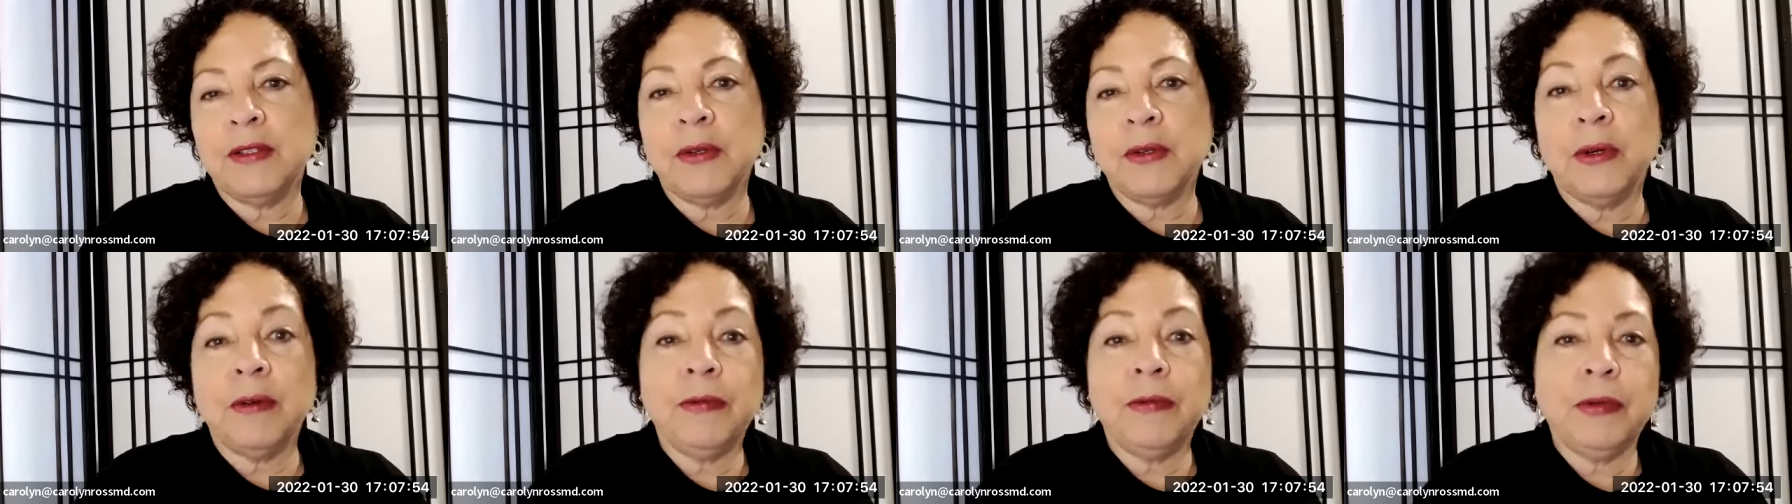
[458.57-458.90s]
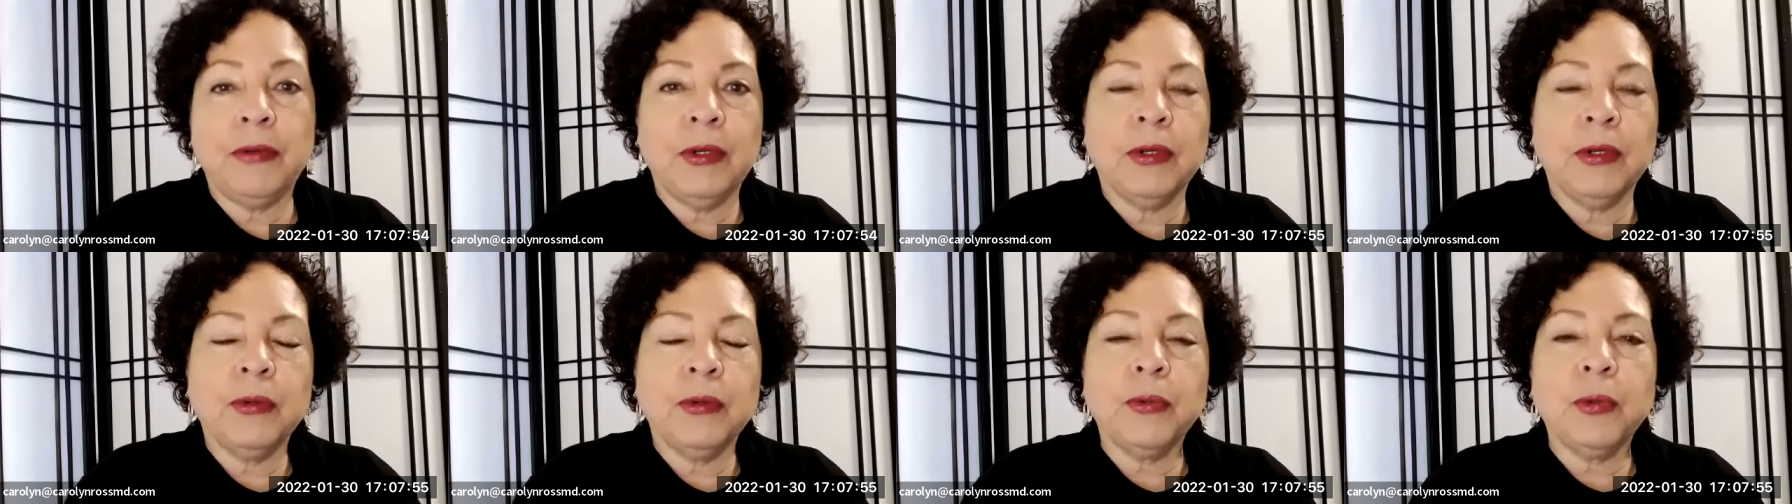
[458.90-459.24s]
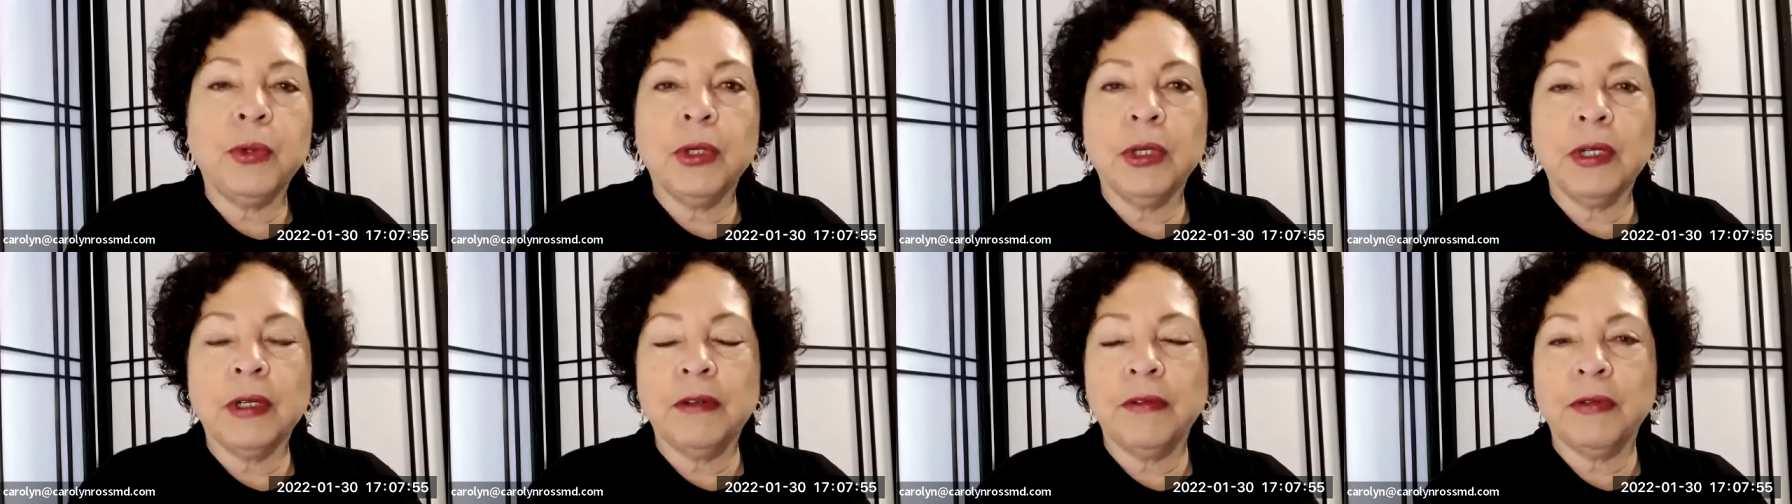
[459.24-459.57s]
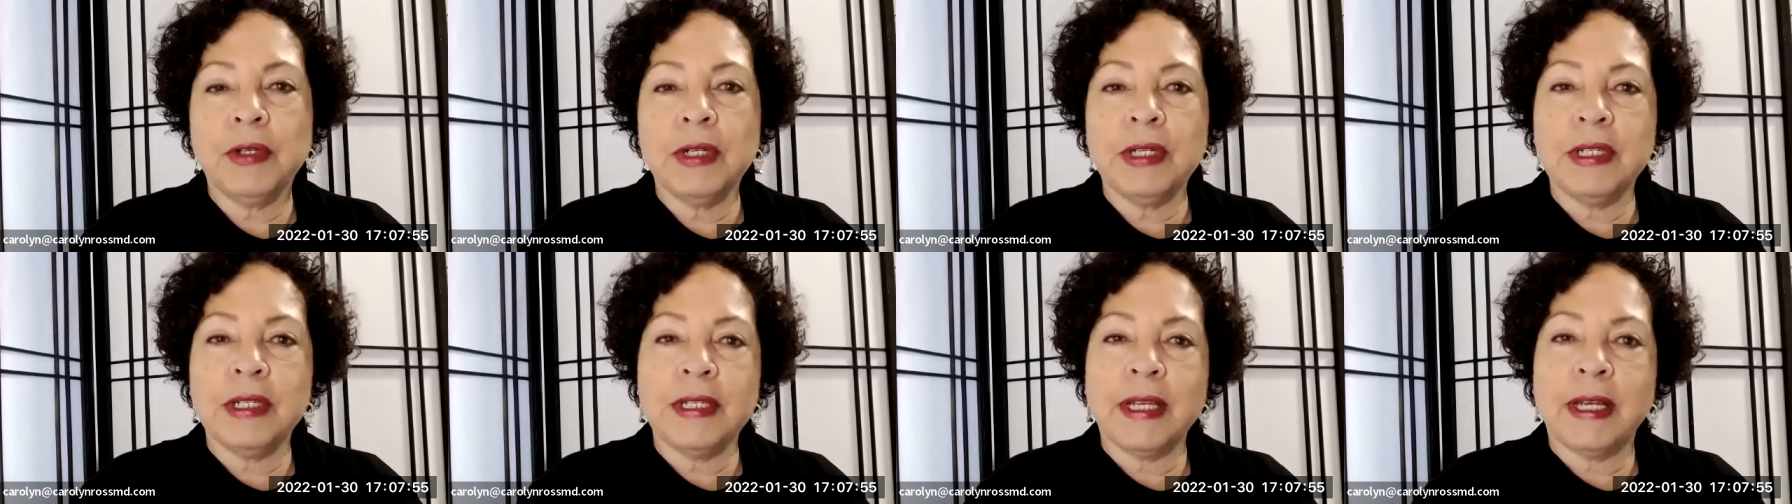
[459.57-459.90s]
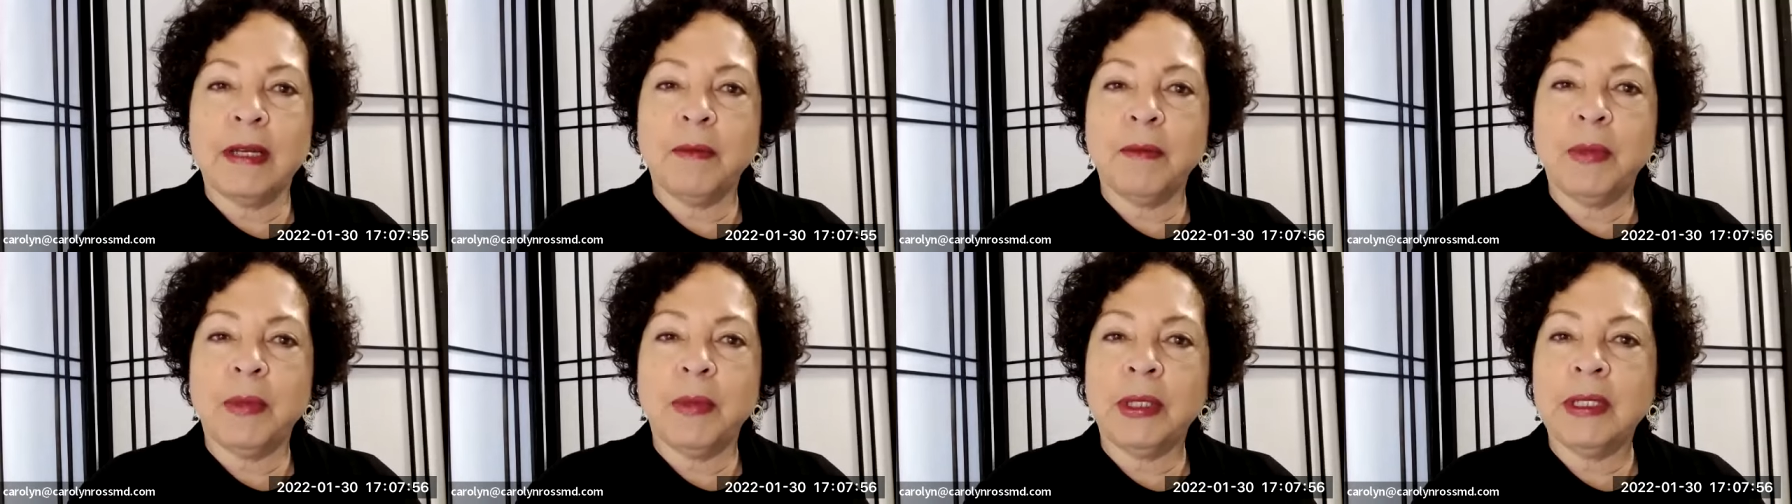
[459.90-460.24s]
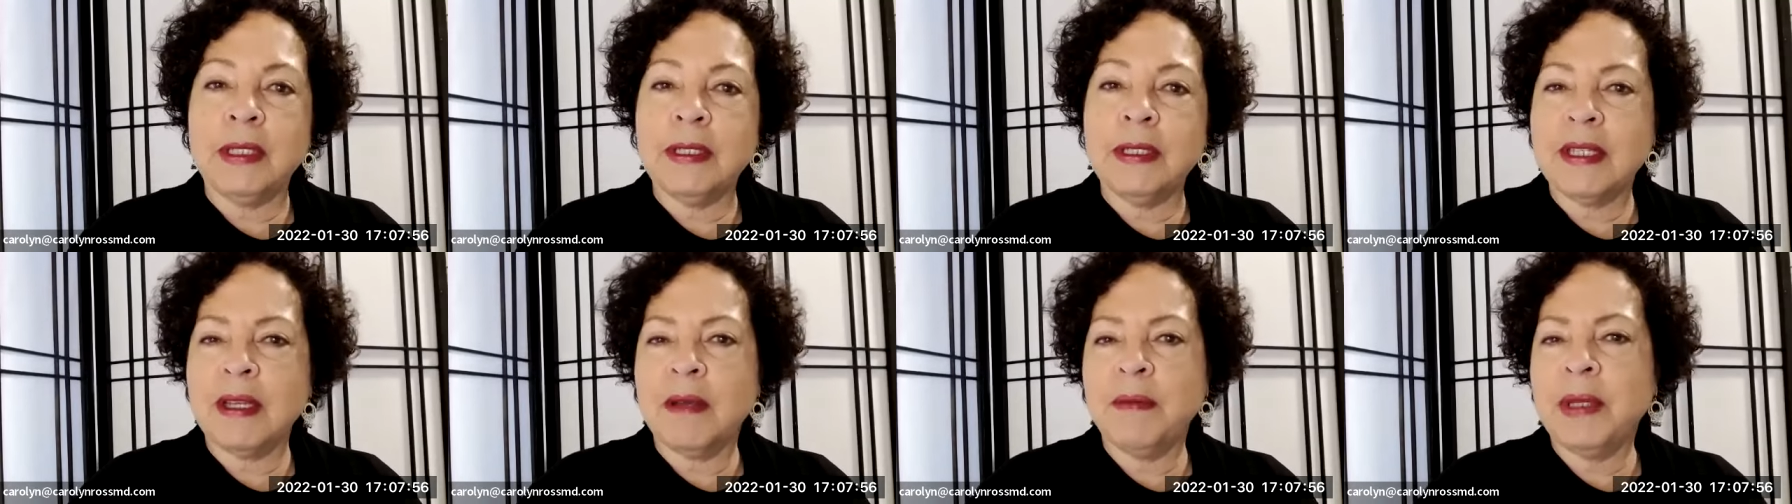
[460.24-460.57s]
So if you're at work, for example,
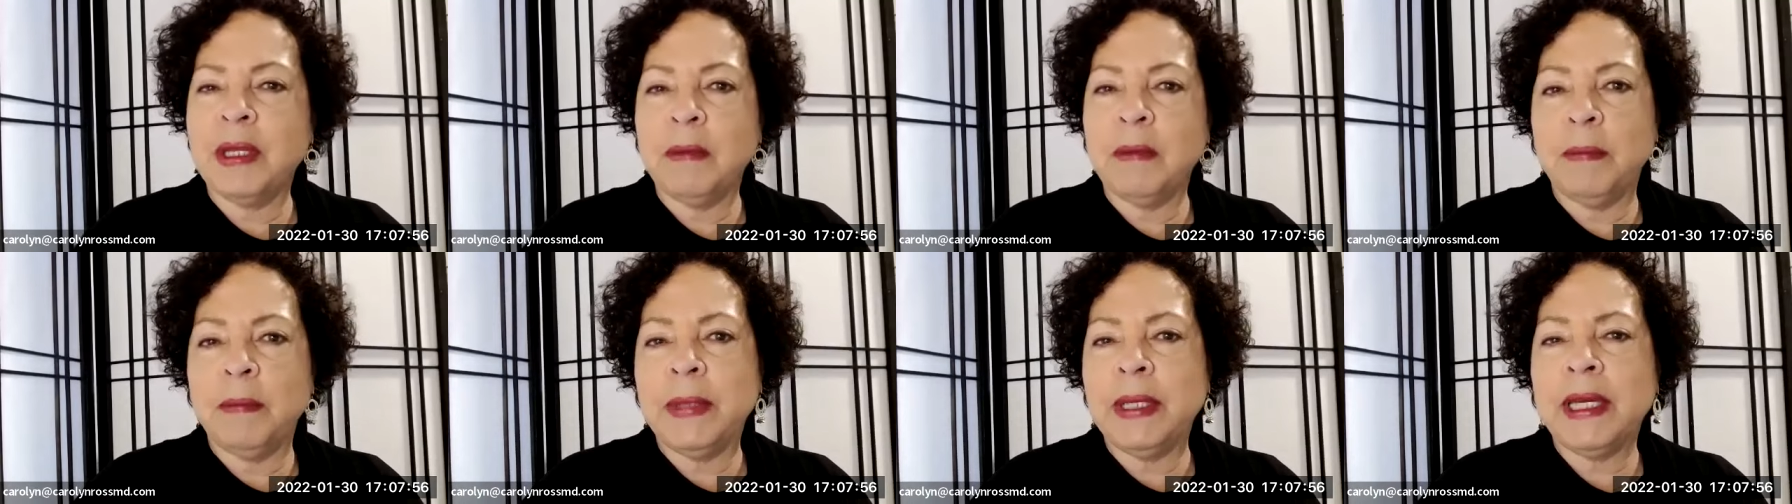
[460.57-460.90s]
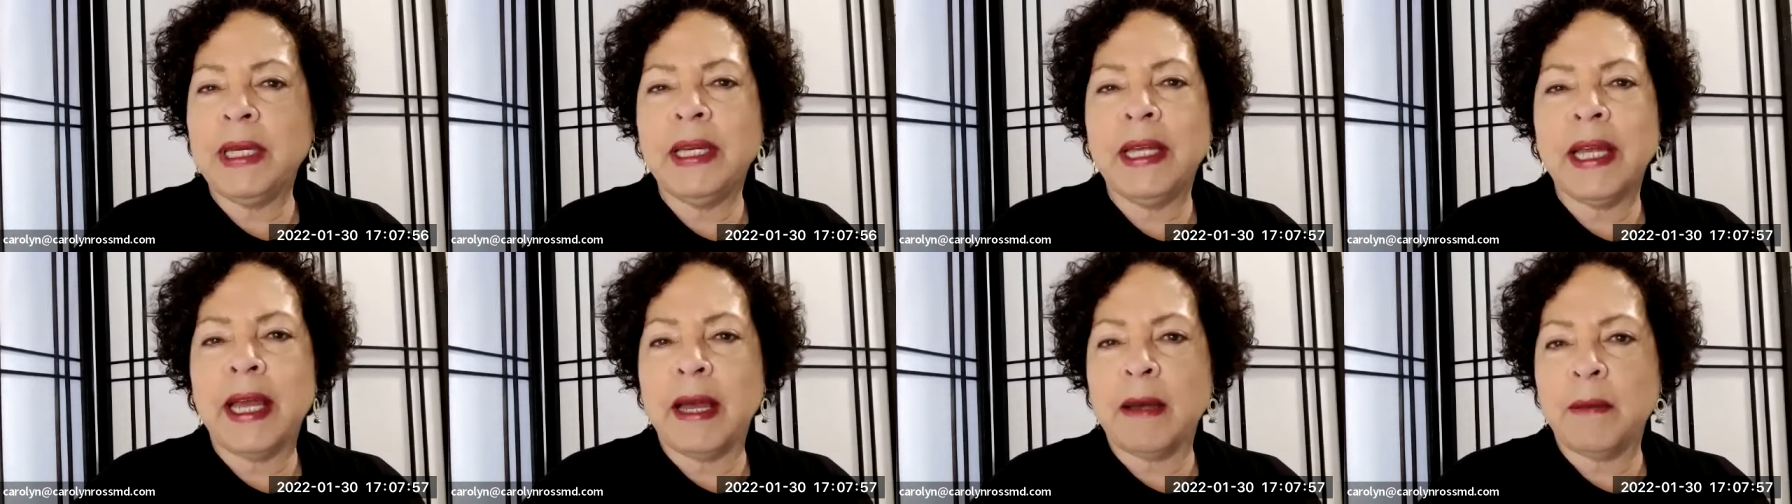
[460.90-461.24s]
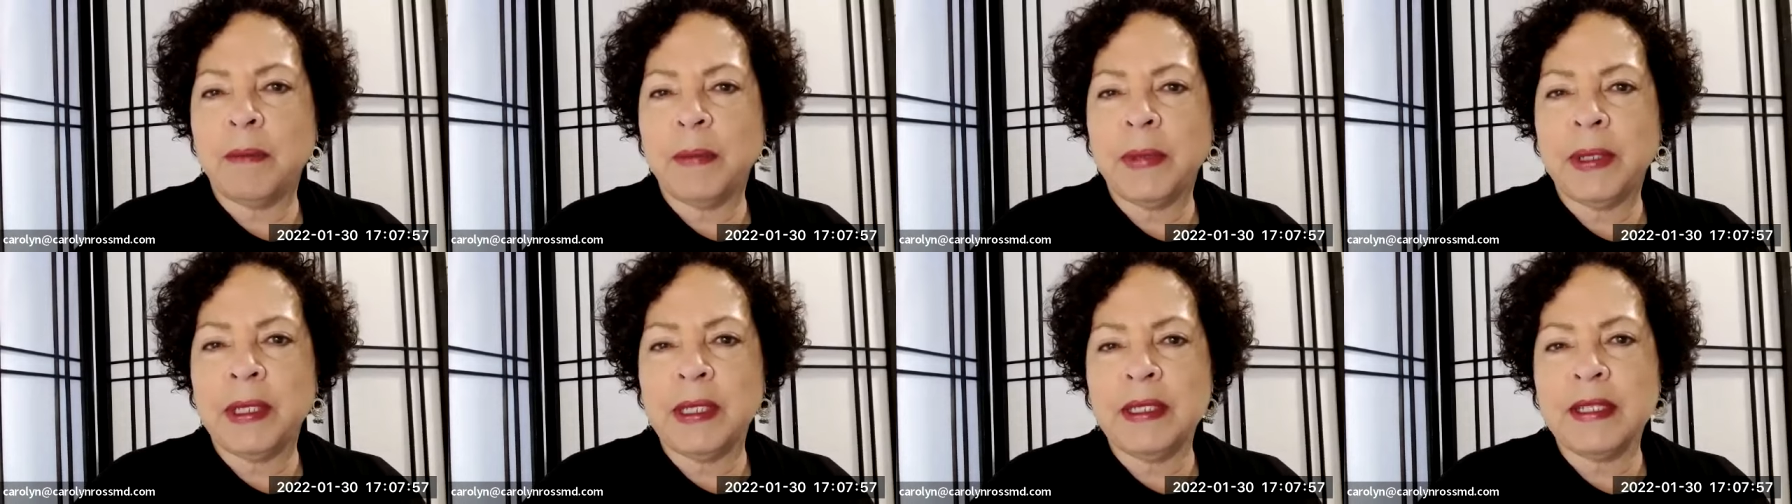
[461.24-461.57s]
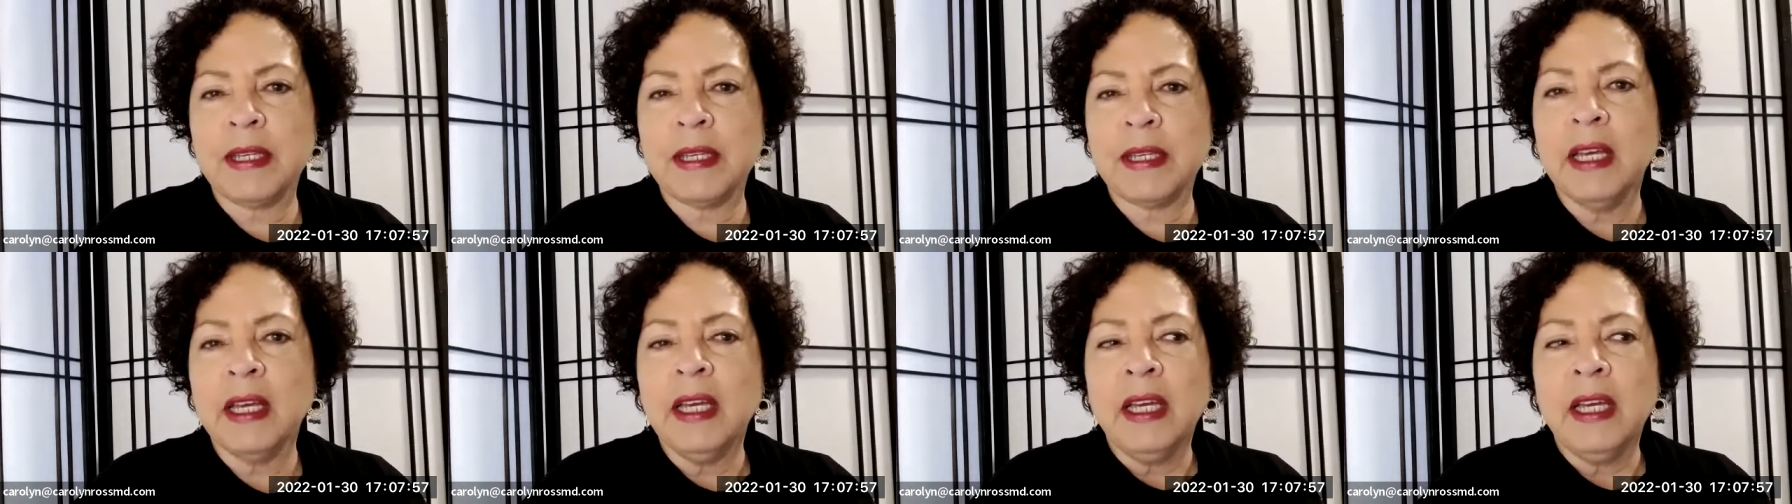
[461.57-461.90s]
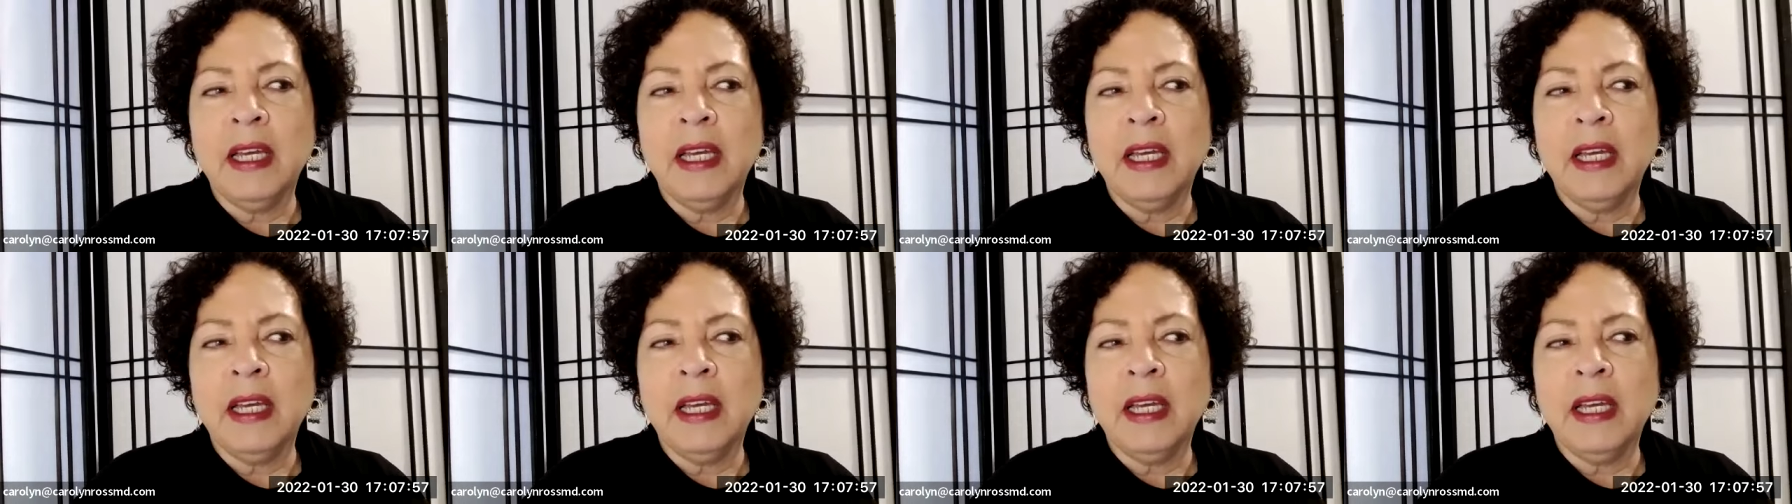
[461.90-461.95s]
and something big happens